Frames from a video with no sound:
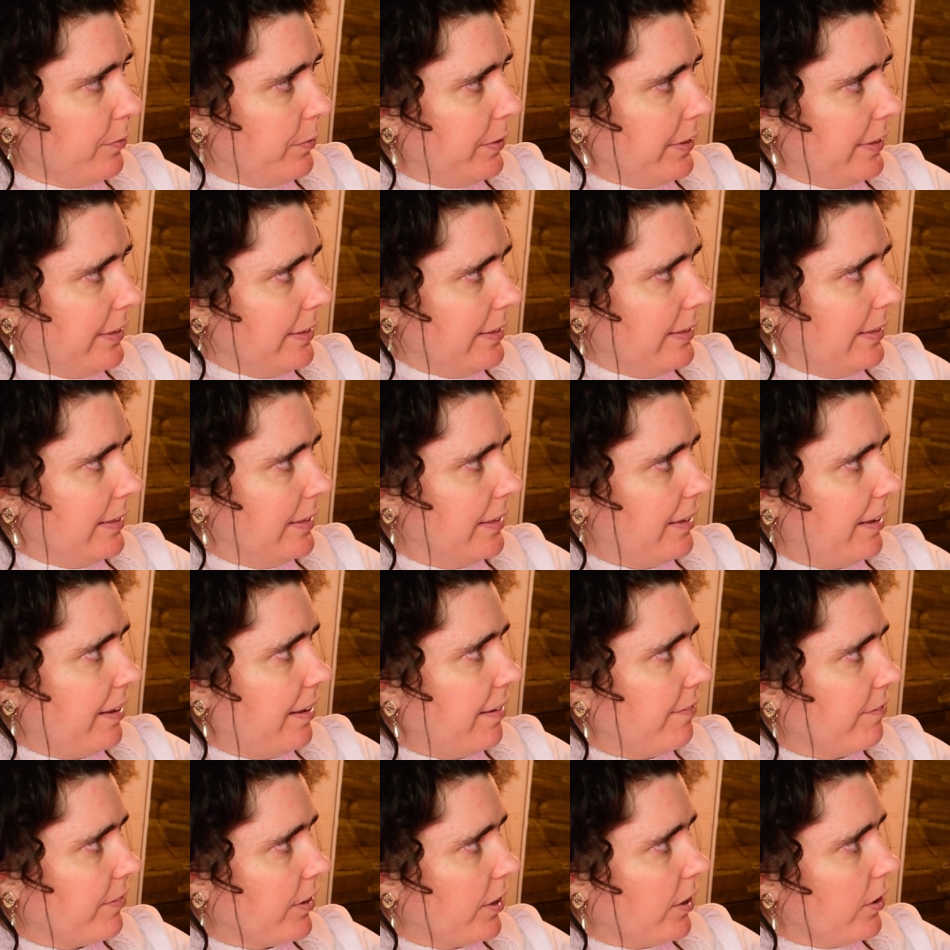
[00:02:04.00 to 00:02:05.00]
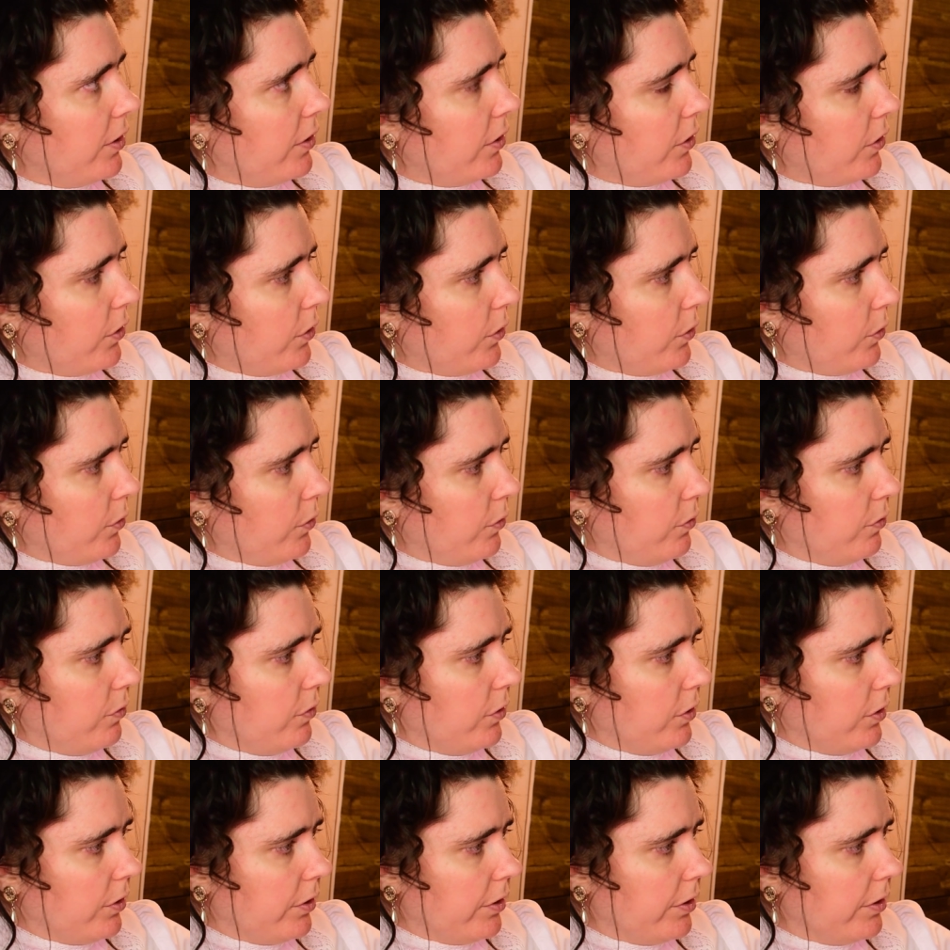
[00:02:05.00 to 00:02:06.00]
will come
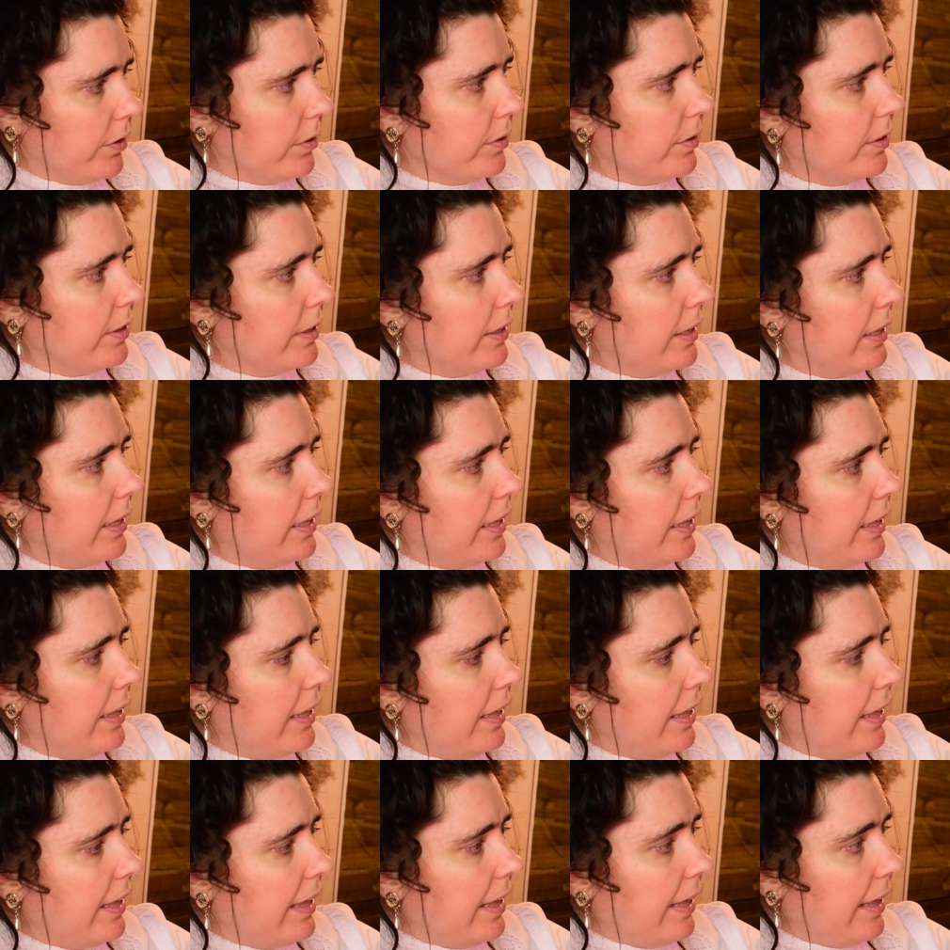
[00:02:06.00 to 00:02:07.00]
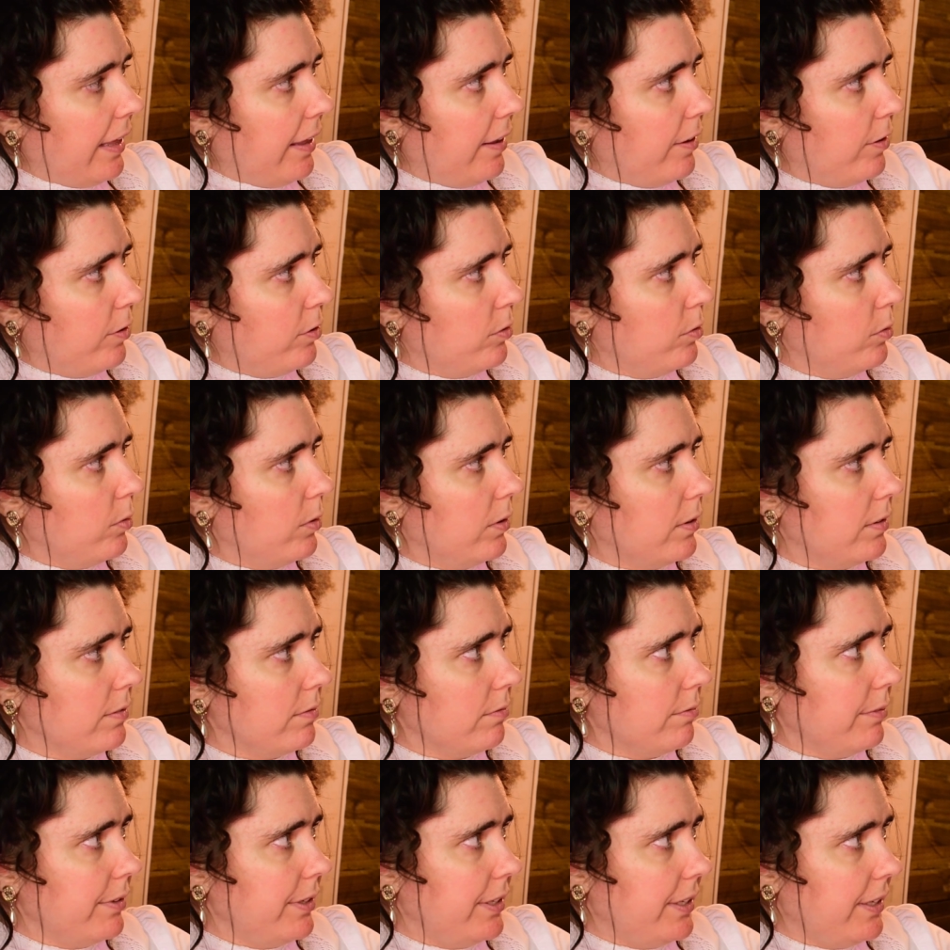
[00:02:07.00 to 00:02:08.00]
over how
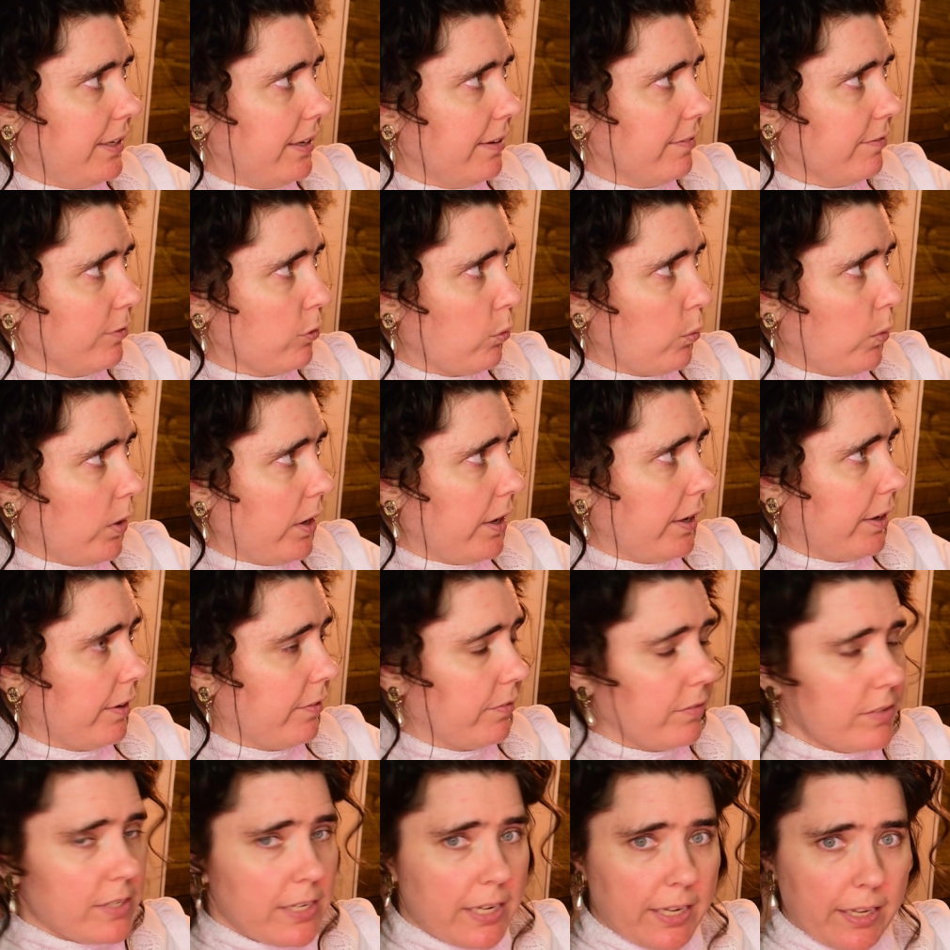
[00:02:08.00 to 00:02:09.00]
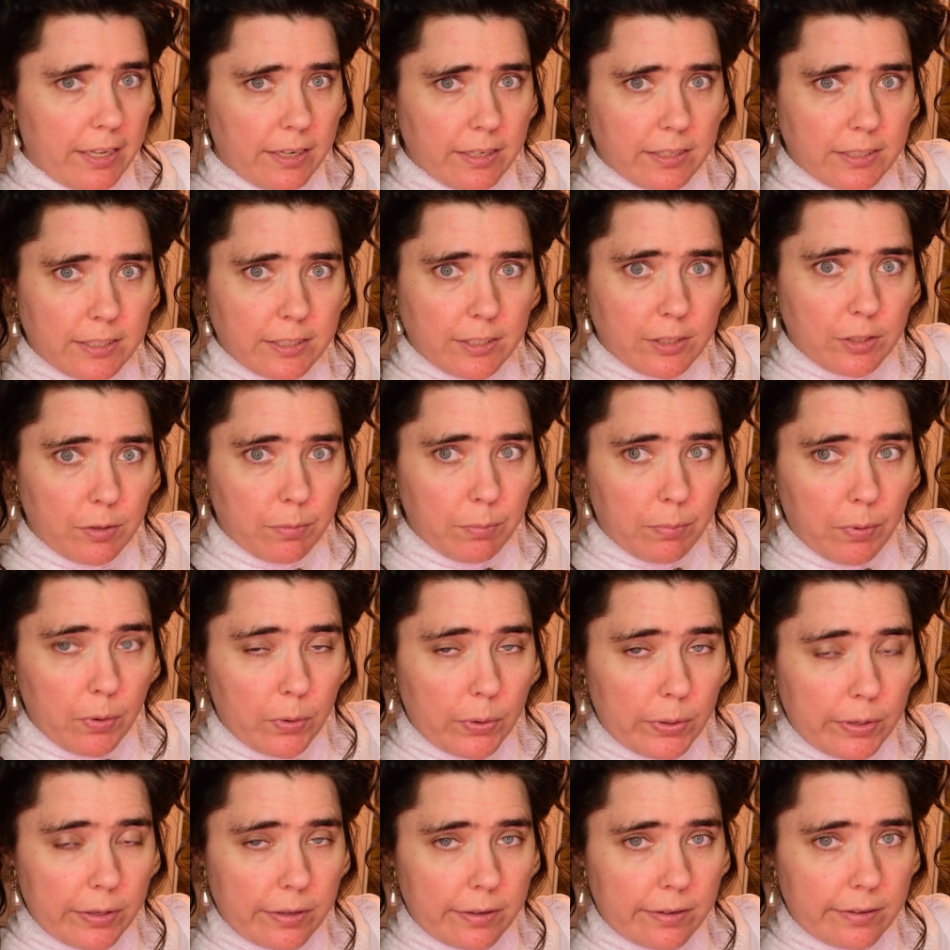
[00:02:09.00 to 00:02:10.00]
we have arrived at the
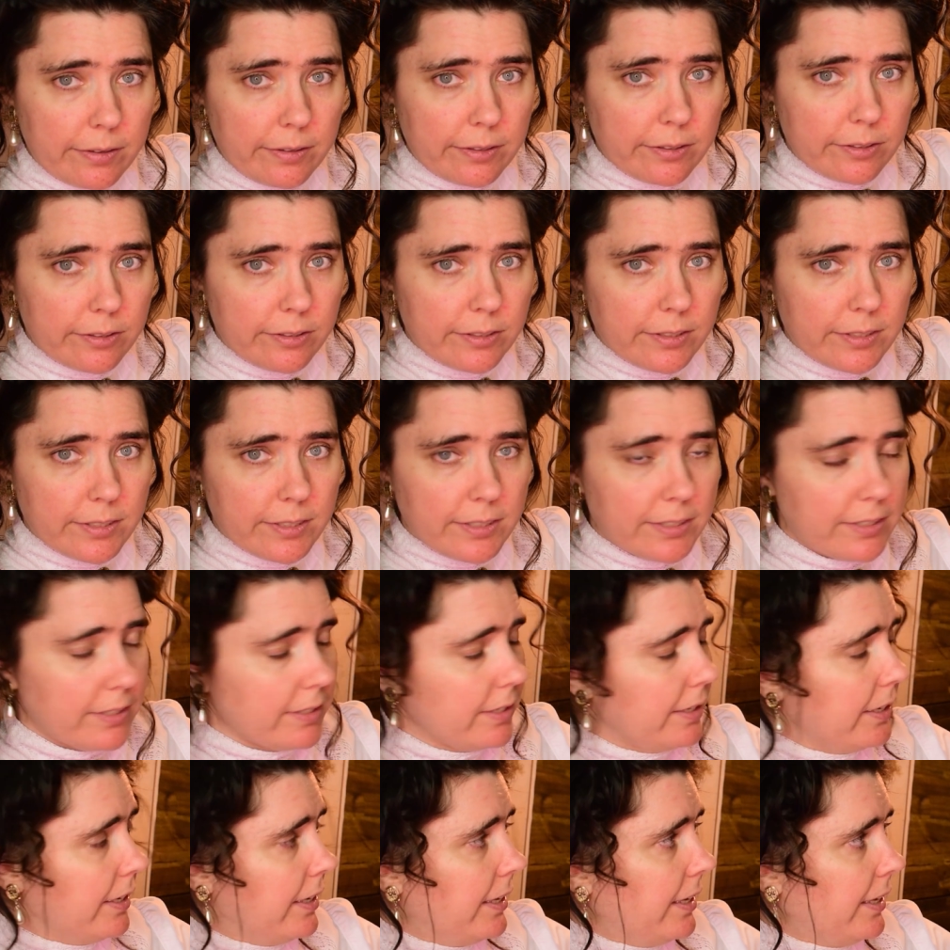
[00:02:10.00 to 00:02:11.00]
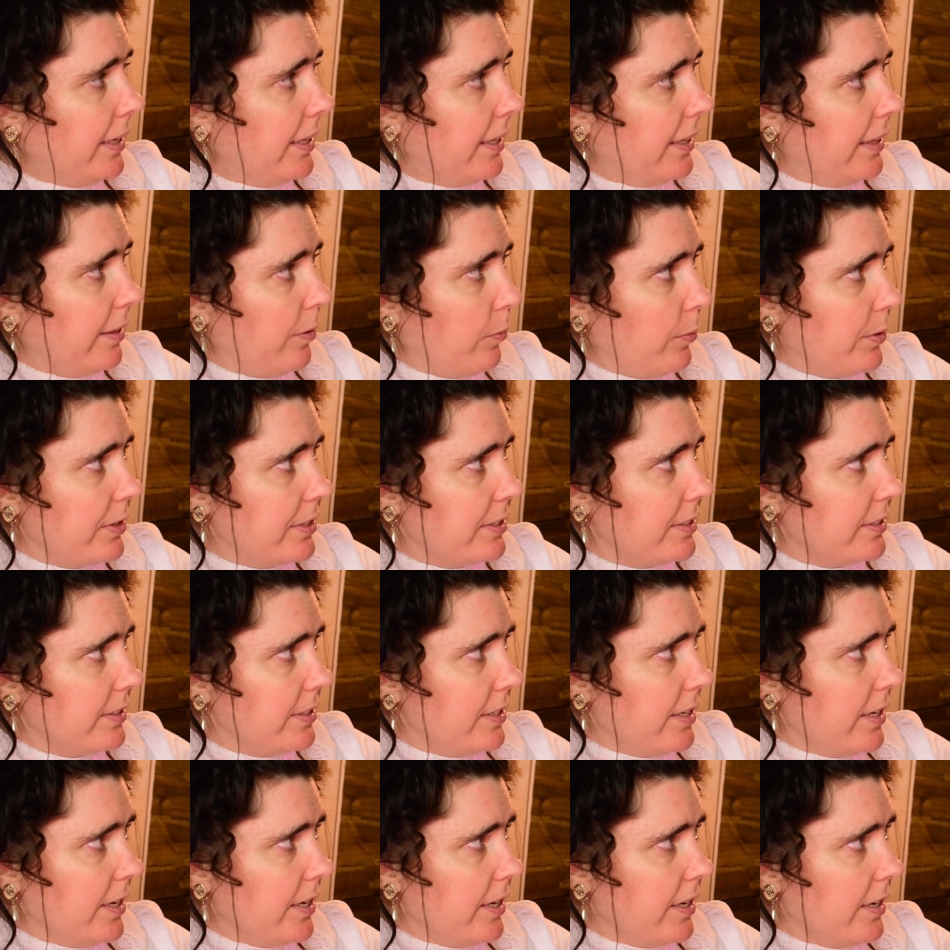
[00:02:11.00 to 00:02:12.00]
borders, what we
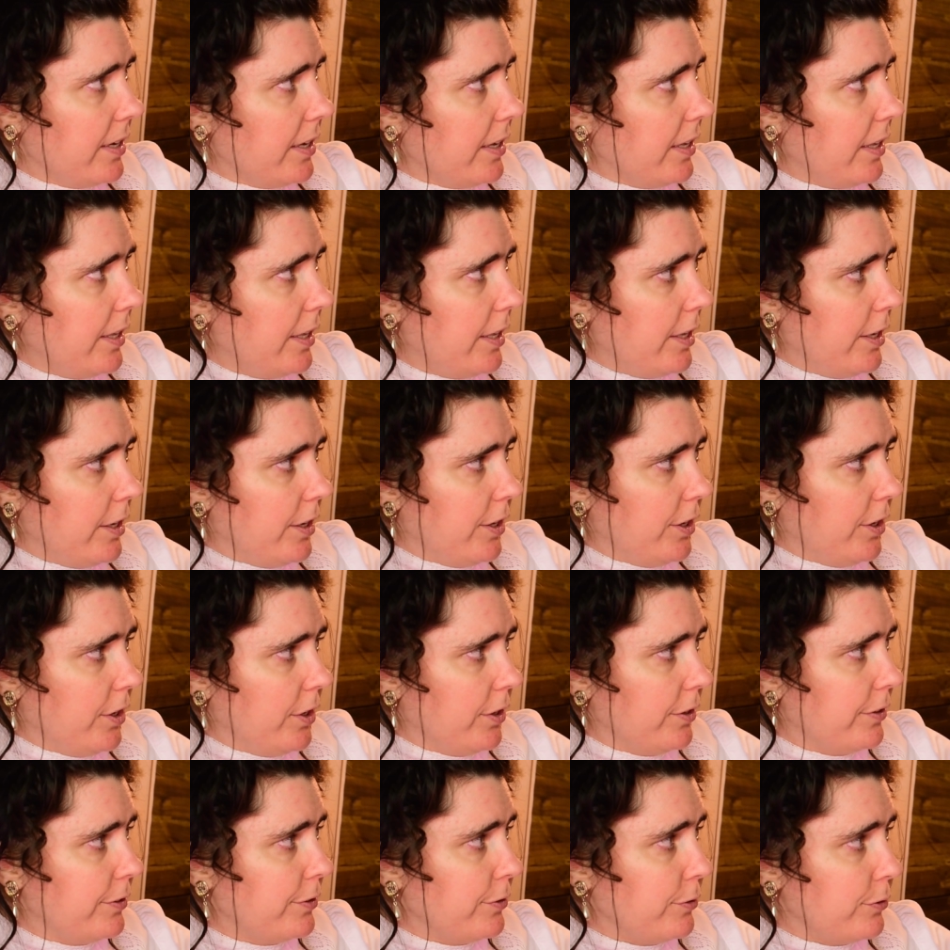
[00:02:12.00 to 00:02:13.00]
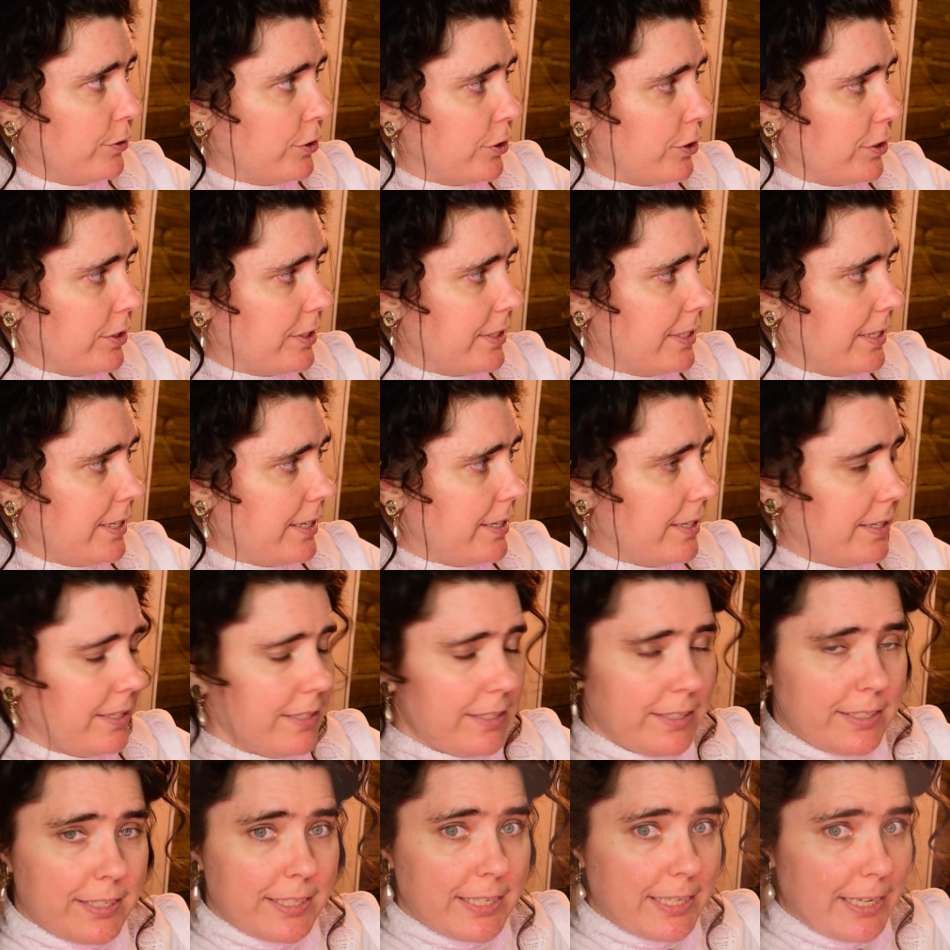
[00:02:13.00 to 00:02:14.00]
see in New Jersey
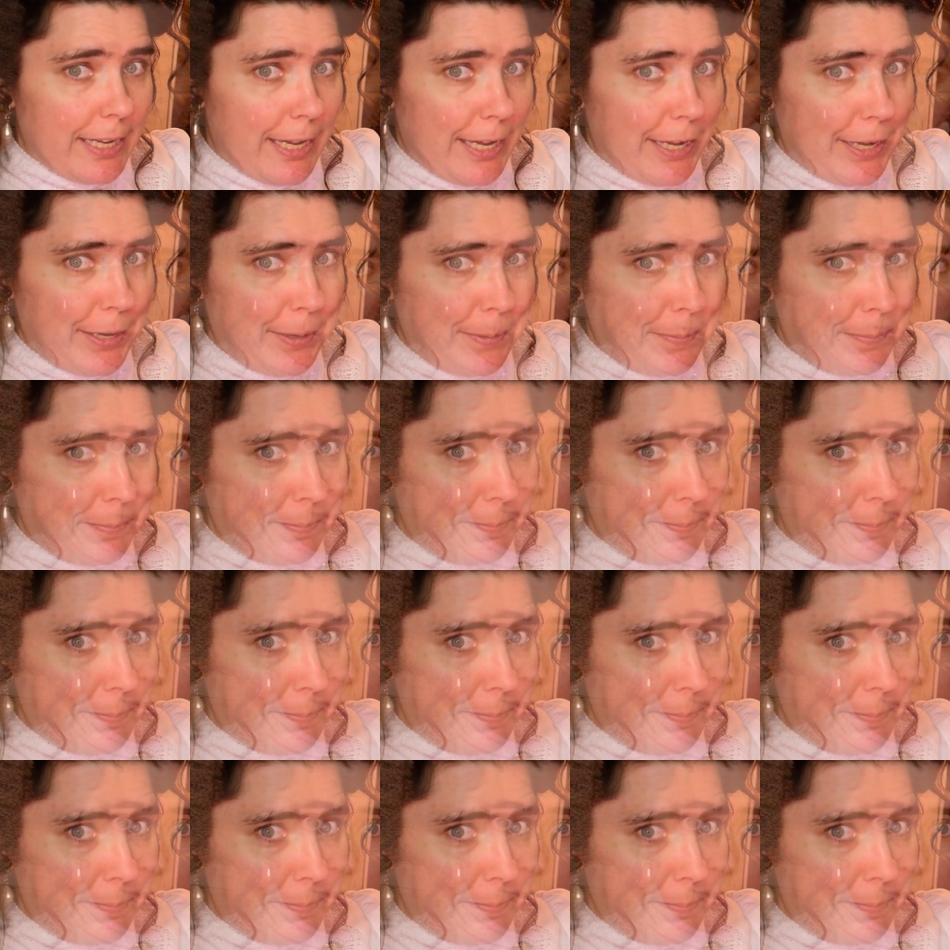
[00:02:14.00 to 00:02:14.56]
today.